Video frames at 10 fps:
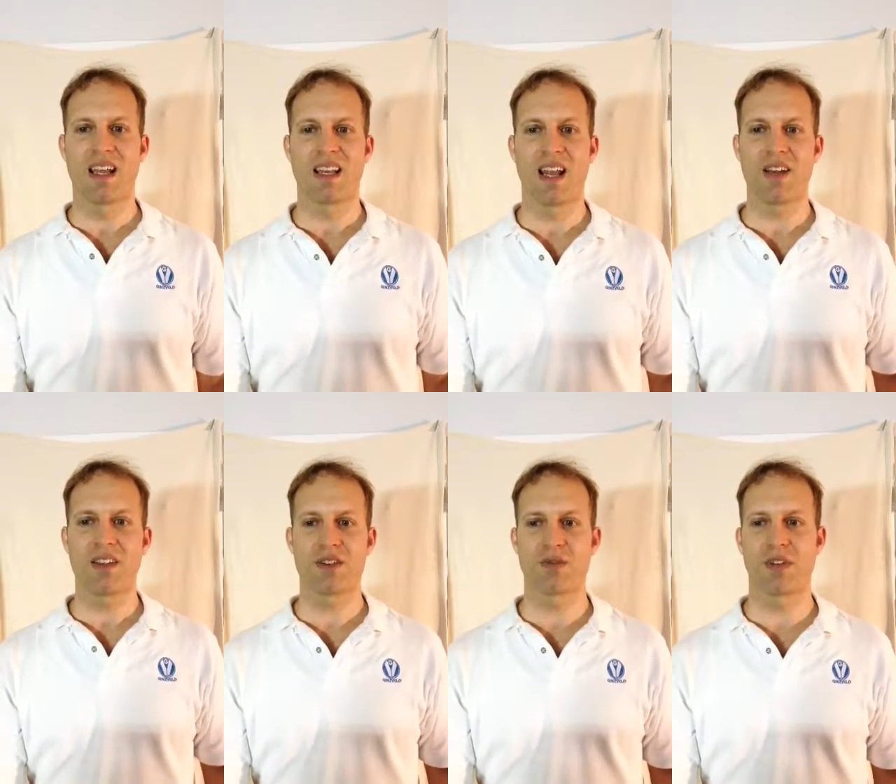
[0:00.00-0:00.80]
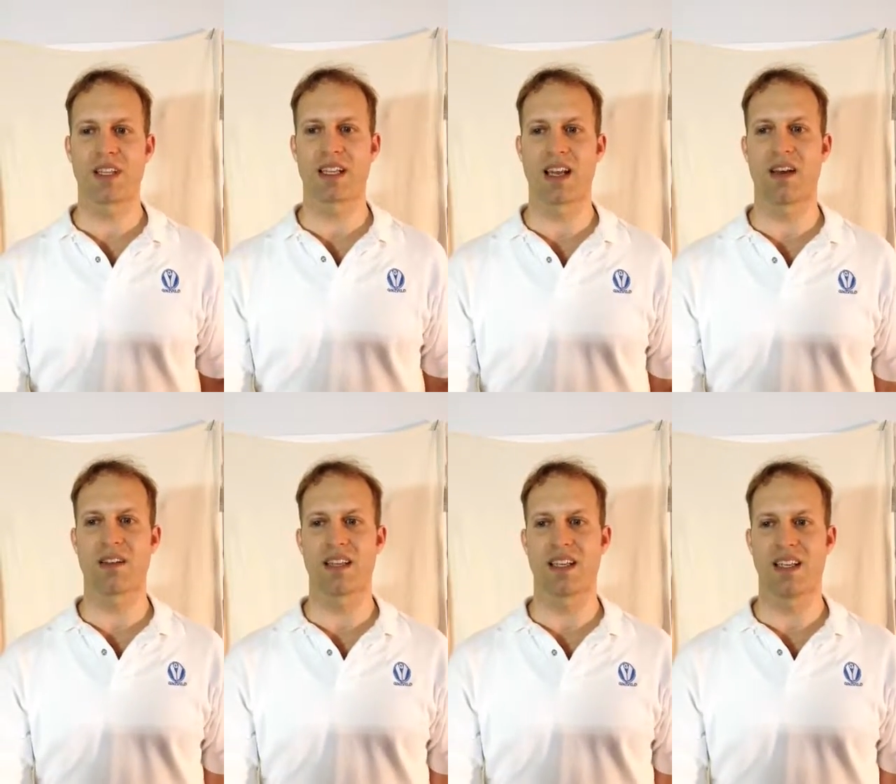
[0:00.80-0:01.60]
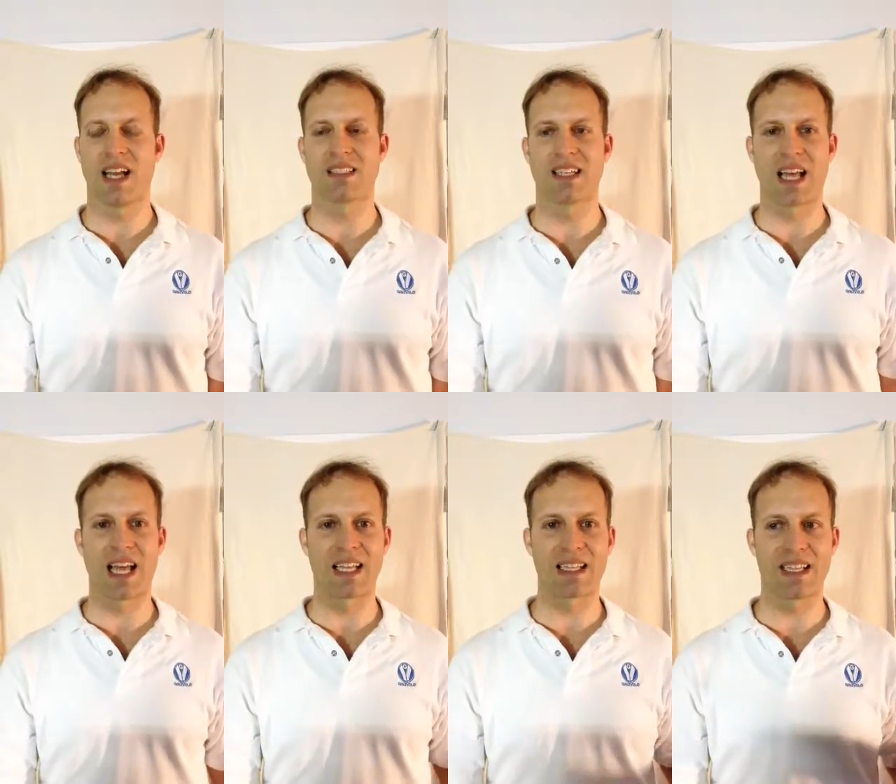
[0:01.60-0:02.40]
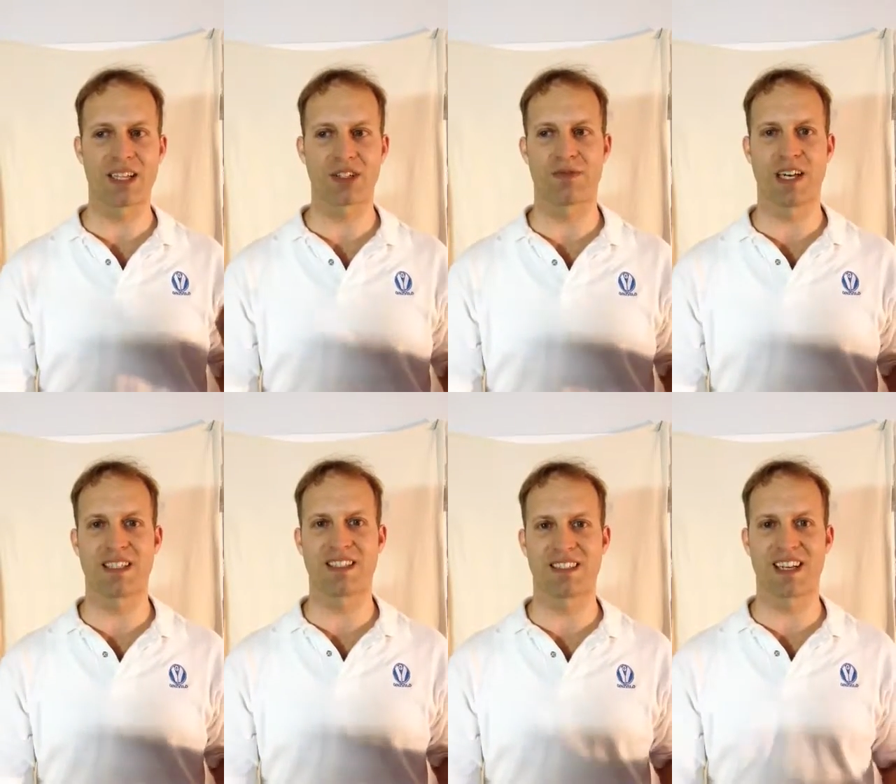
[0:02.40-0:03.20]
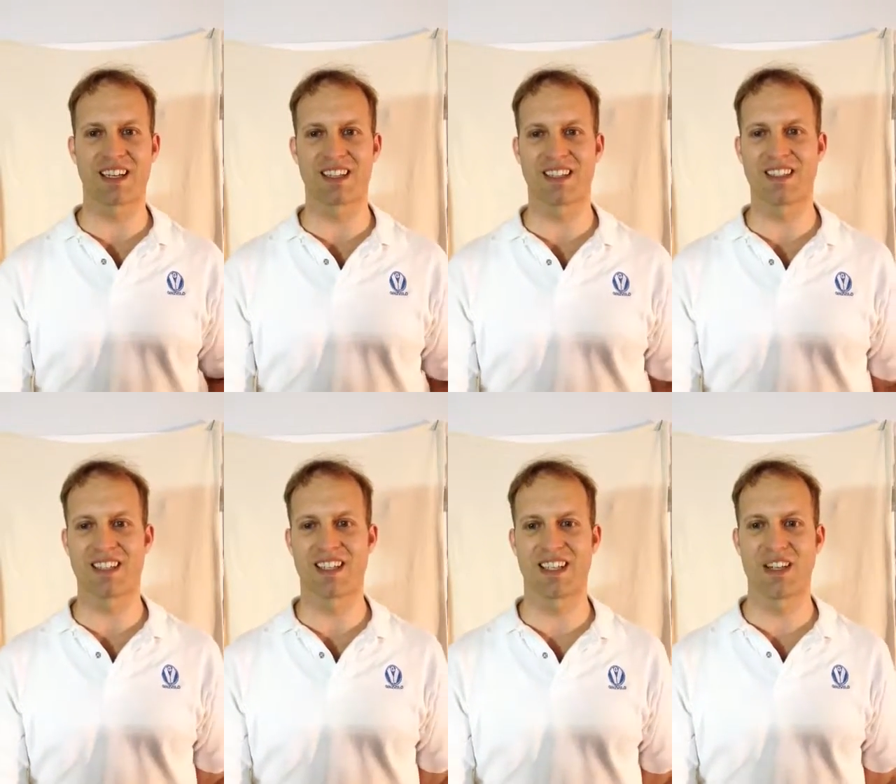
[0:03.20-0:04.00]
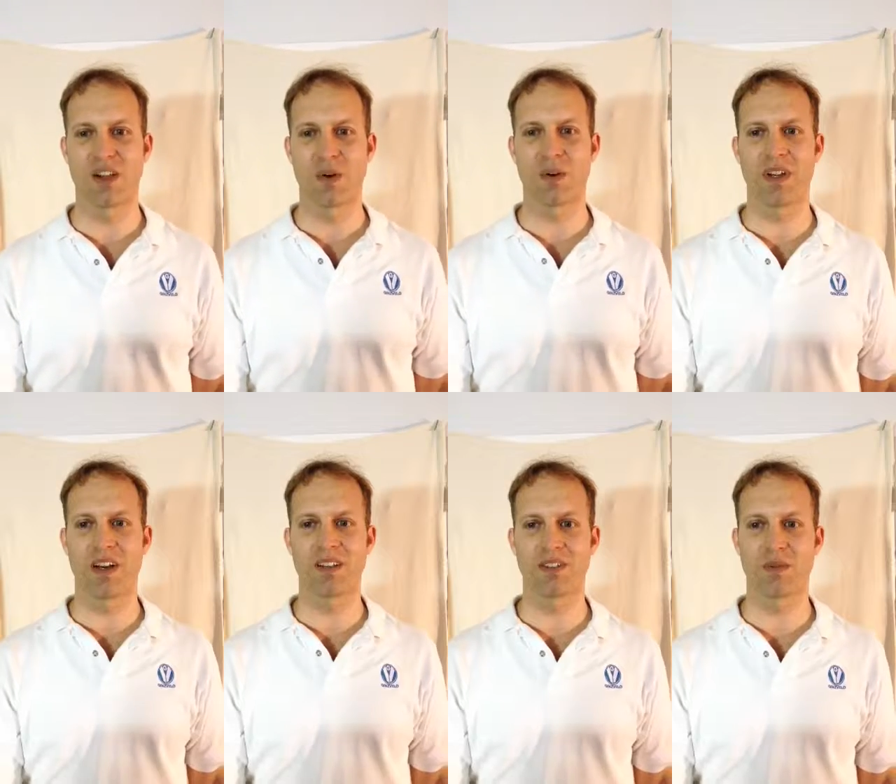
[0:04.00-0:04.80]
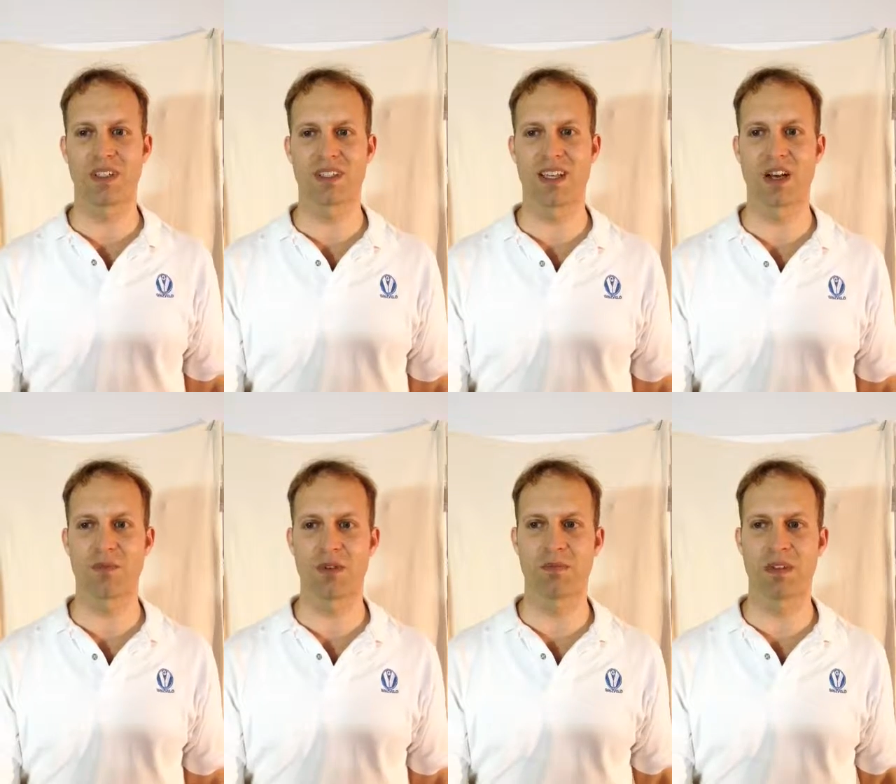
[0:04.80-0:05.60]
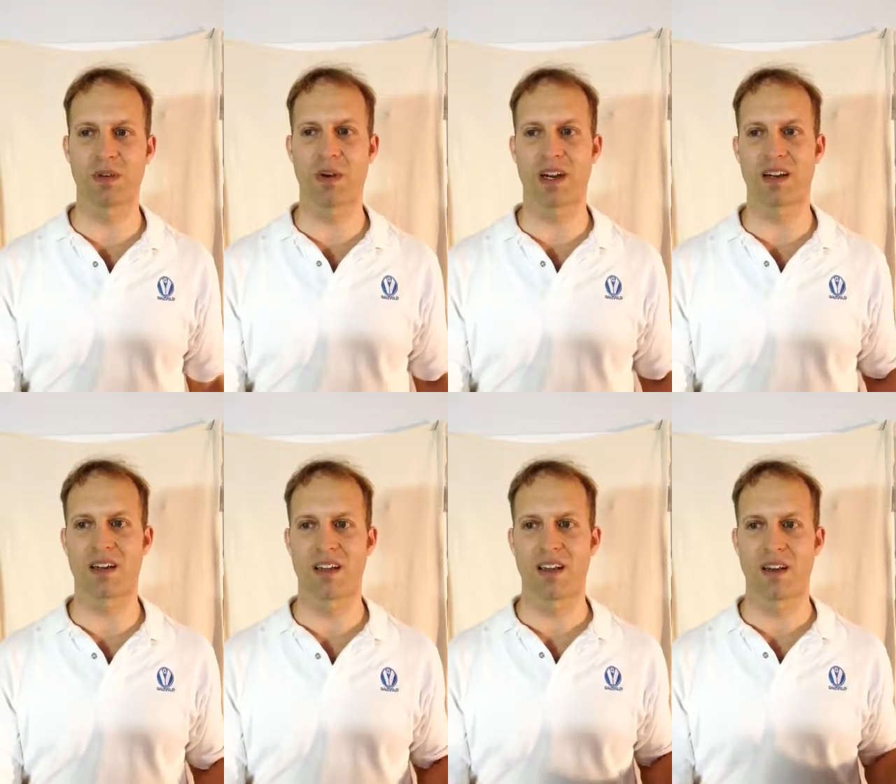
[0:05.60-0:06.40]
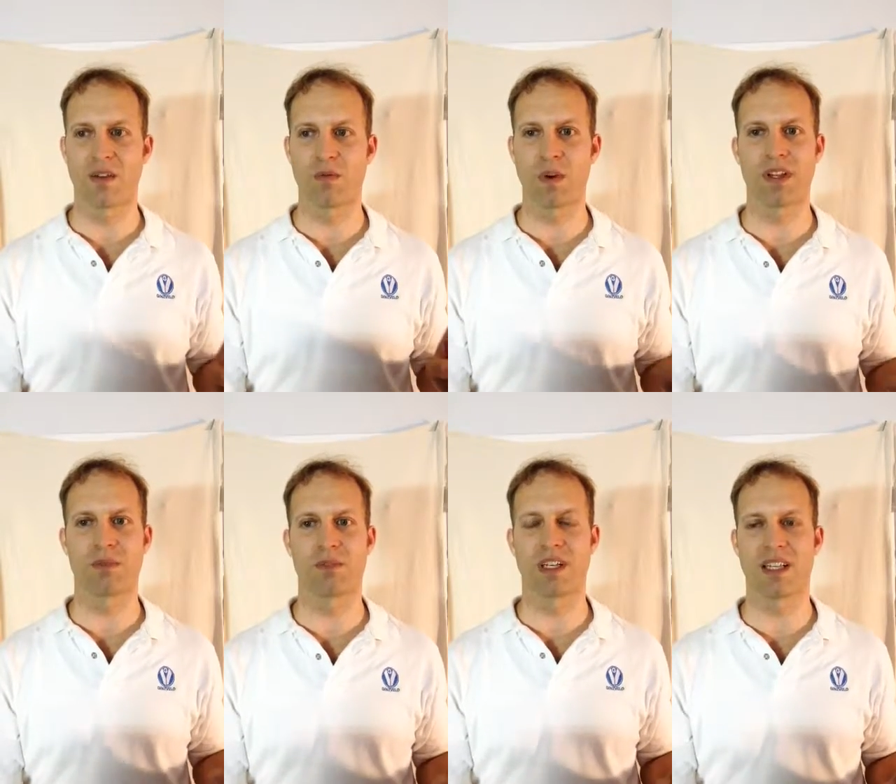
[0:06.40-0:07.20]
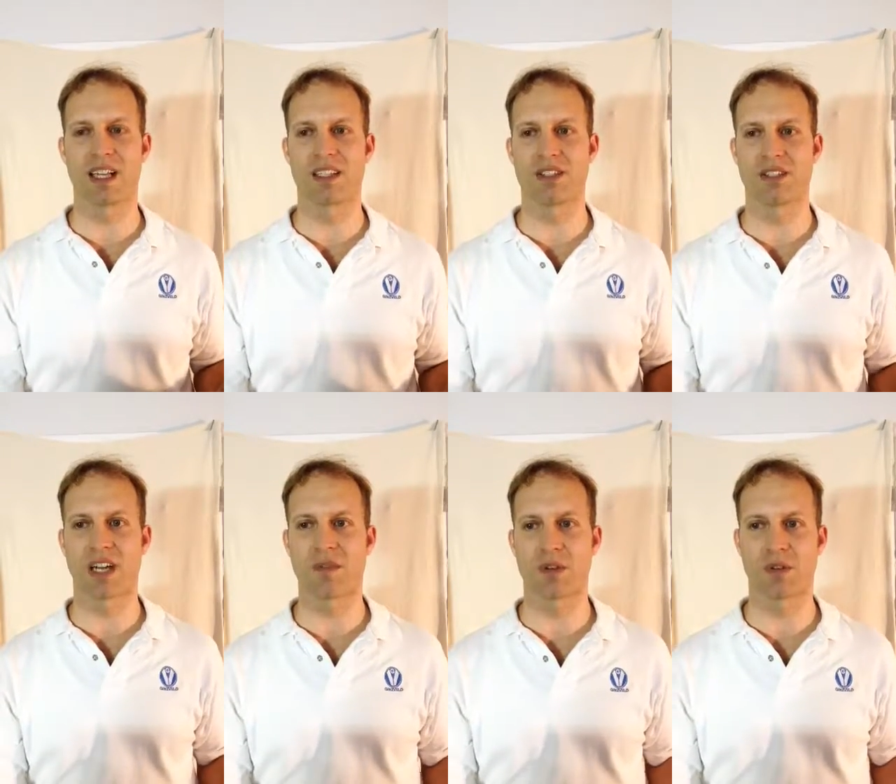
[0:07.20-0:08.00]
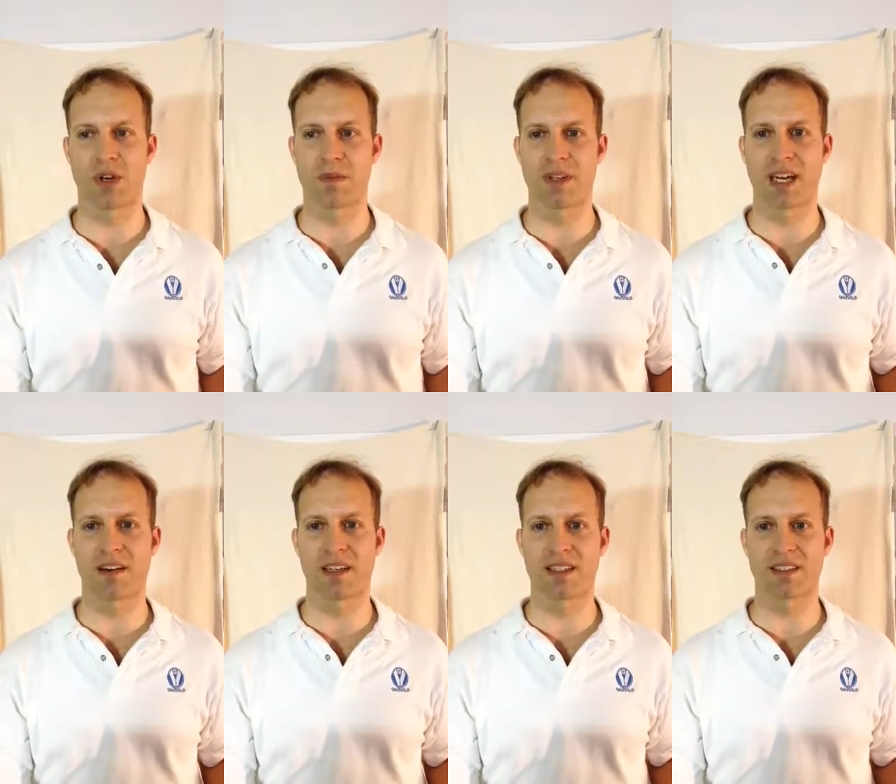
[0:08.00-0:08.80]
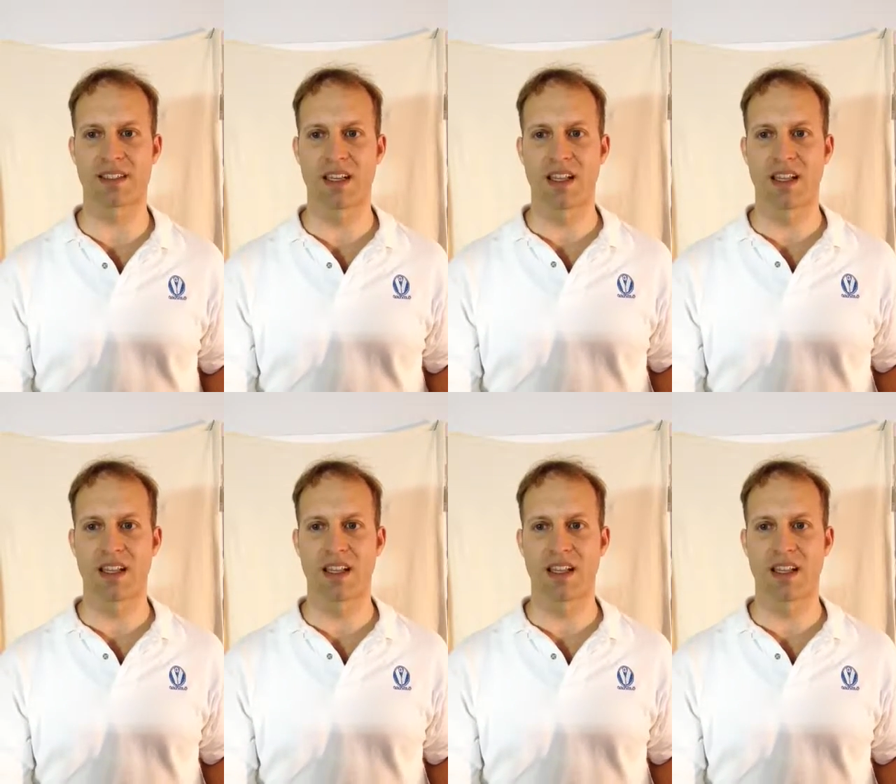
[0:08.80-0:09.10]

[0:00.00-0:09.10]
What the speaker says: Now that you're feeling healthy as an electrified cyclist, we also want to help you be aware of what you're breathing as you travel through urban areas.